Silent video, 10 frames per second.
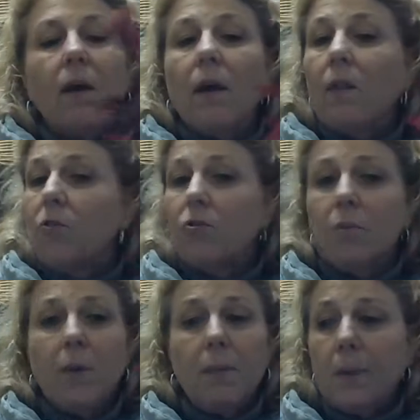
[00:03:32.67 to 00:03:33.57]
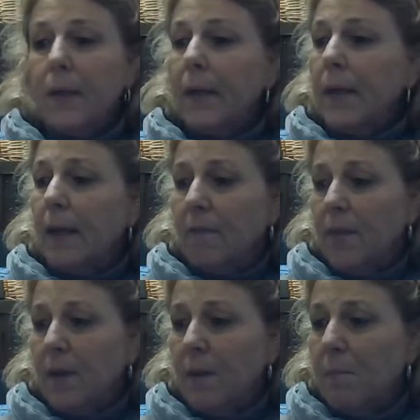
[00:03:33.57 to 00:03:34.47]
and there should be plenty of
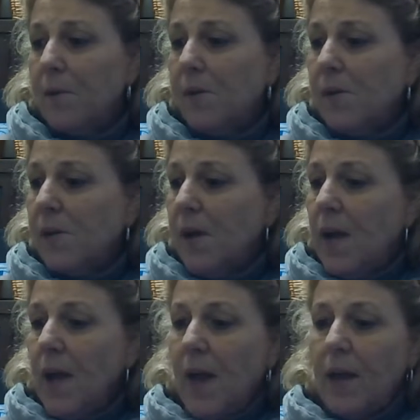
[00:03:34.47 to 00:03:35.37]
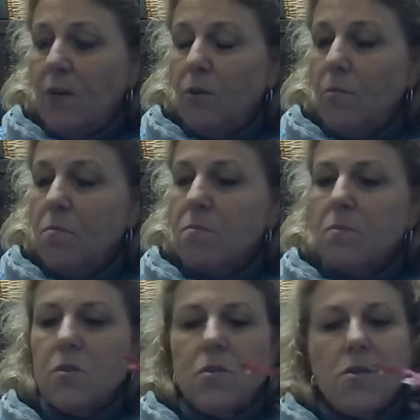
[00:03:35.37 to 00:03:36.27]
them, and you
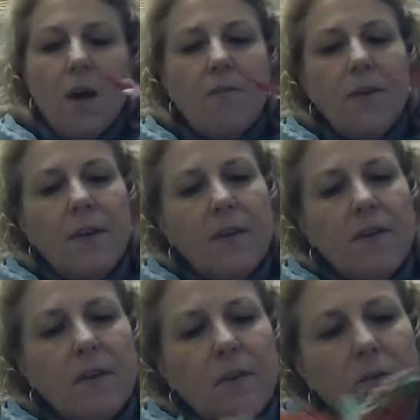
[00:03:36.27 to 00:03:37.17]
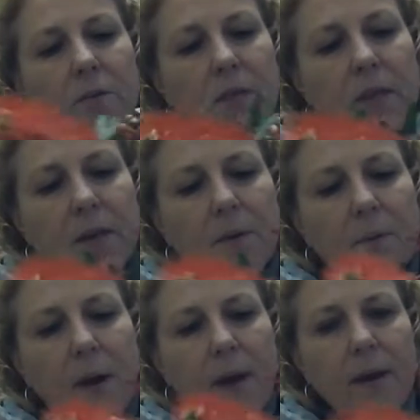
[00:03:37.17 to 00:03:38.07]
stuff it in the little slip
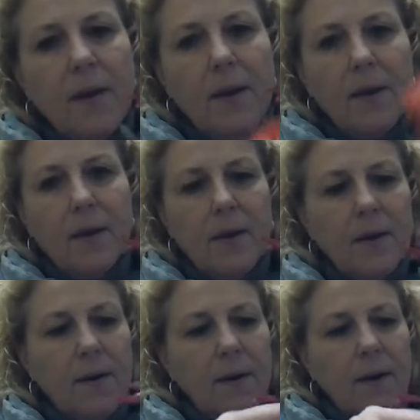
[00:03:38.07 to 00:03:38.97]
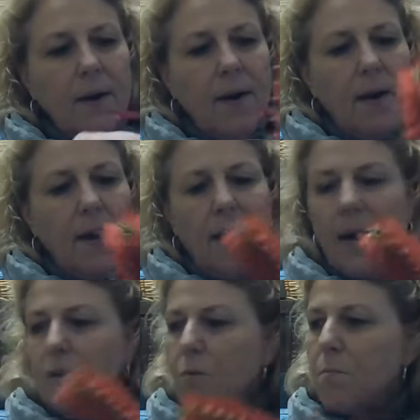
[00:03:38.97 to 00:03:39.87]
right here,
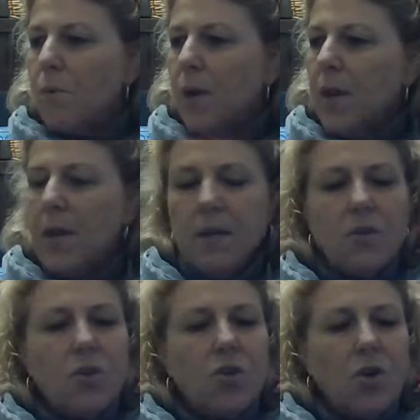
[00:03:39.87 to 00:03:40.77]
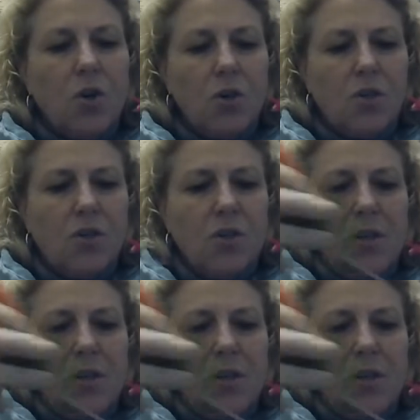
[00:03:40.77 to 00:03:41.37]
and you bring it to church,